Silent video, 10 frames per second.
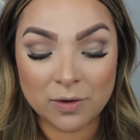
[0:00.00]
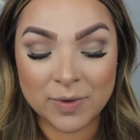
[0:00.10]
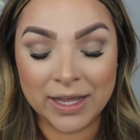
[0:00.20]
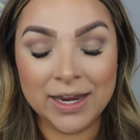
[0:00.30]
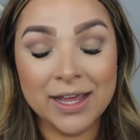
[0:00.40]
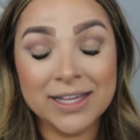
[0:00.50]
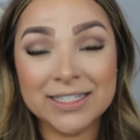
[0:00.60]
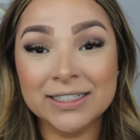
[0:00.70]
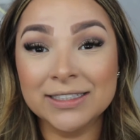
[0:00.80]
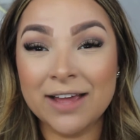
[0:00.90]
but it's
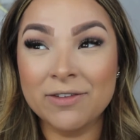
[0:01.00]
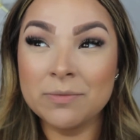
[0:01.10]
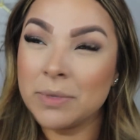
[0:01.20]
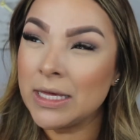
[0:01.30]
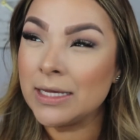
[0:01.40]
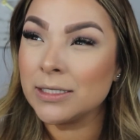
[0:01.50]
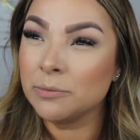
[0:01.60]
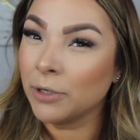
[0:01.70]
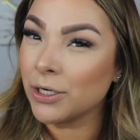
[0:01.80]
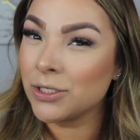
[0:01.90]
an 11-piece
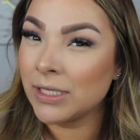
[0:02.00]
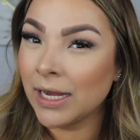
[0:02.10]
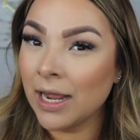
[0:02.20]
brush set,